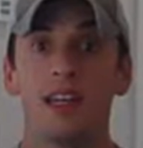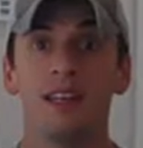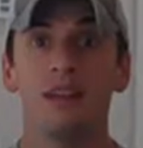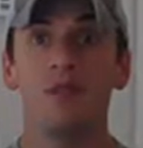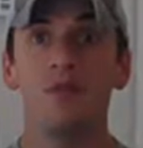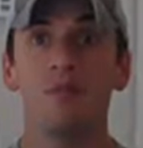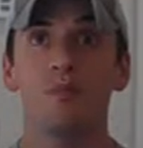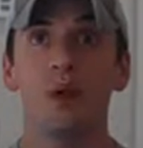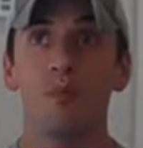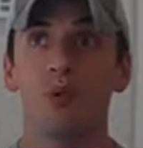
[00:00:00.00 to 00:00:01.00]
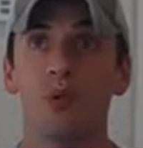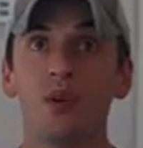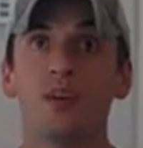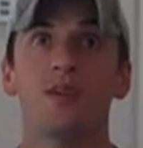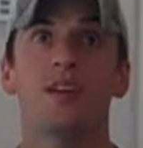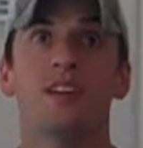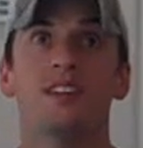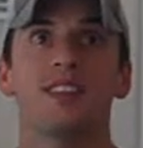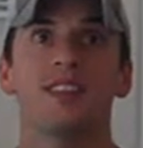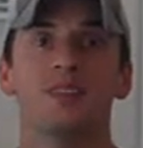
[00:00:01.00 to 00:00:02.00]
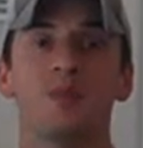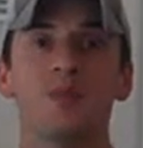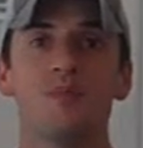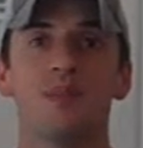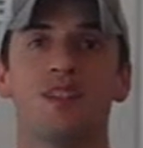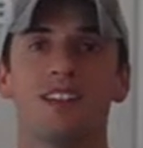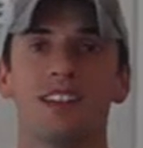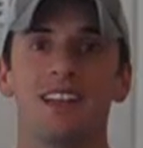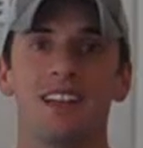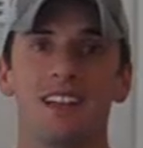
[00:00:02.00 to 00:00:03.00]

And the other important thing is that supermarket